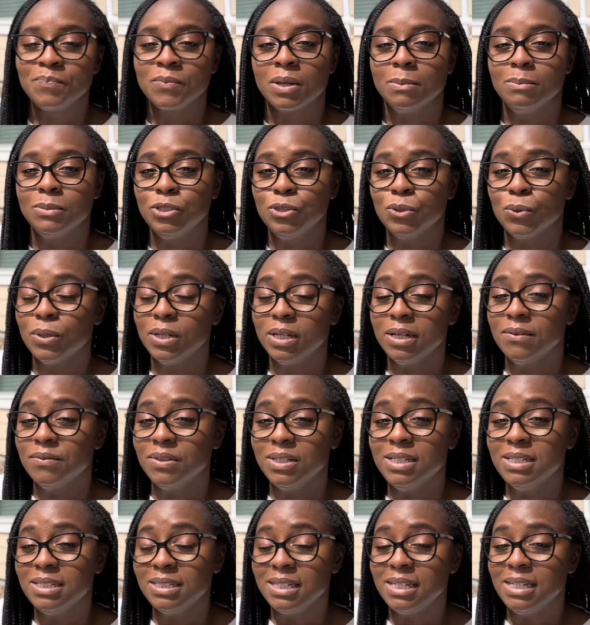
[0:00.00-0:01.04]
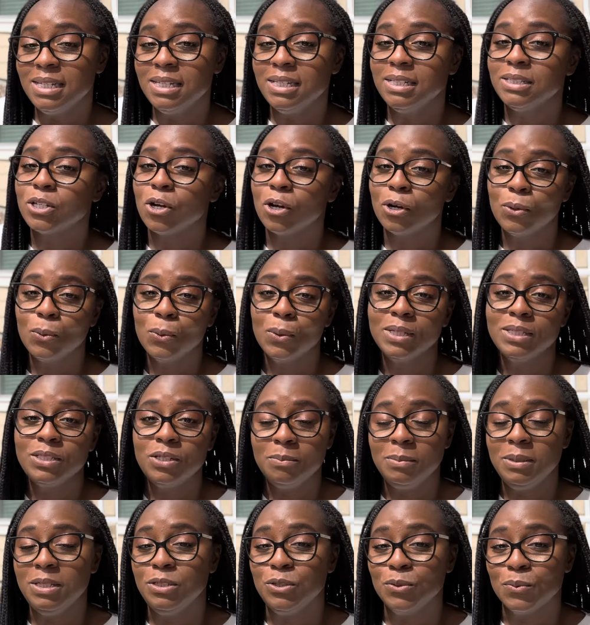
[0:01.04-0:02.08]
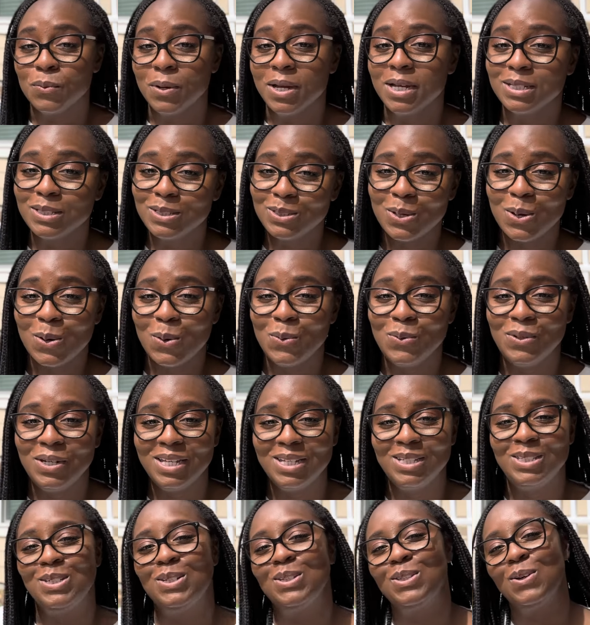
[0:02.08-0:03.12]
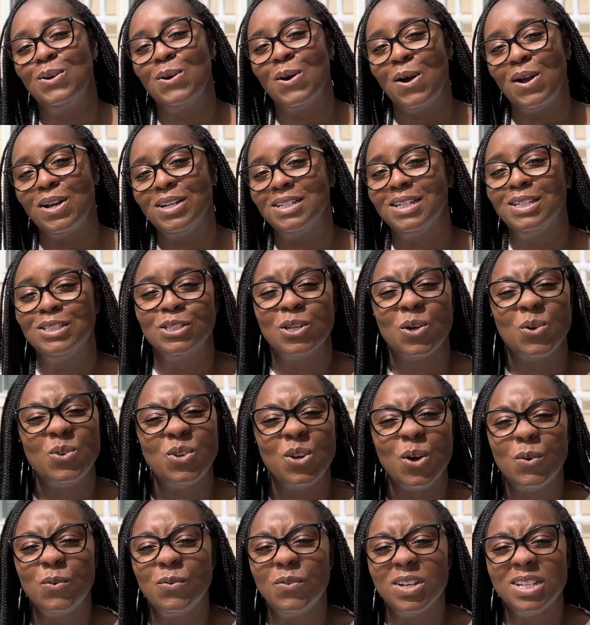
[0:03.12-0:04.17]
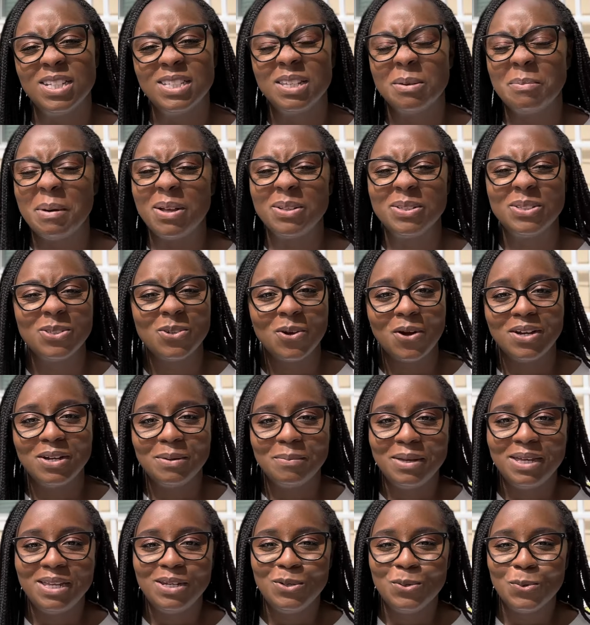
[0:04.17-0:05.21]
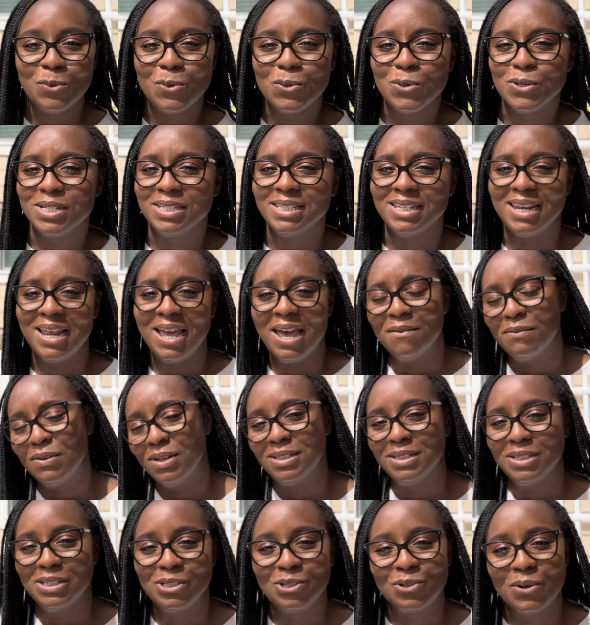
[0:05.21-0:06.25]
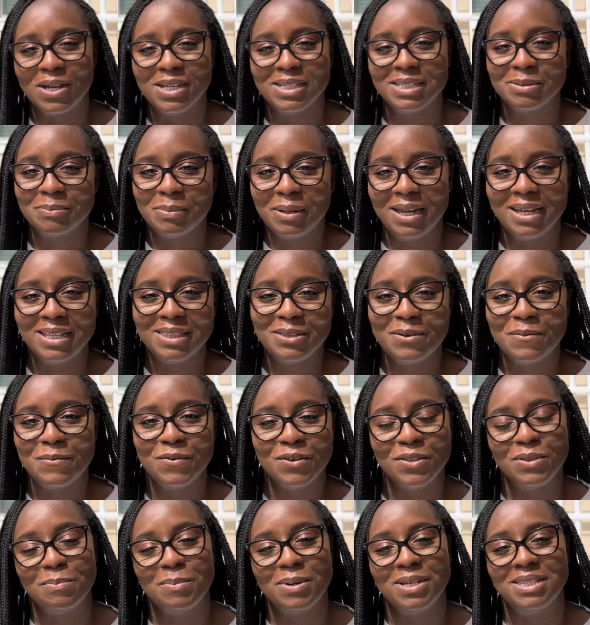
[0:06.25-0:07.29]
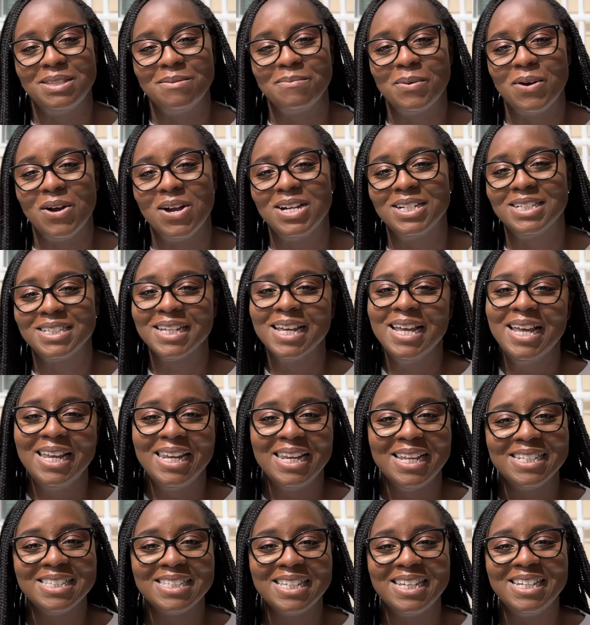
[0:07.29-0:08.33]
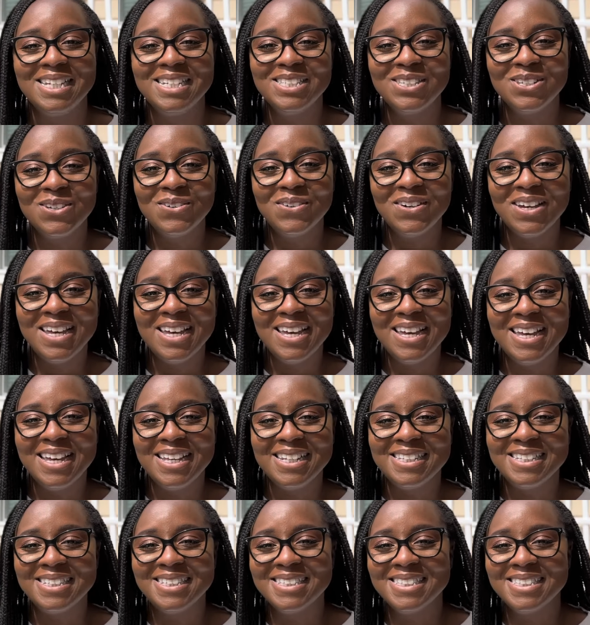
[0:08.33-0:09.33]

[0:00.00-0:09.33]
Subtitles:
majority of these seeds are going to be direct sown into the garden. So no fuss about starting them indoors and having to transplant them for the month of March. Let's get into it.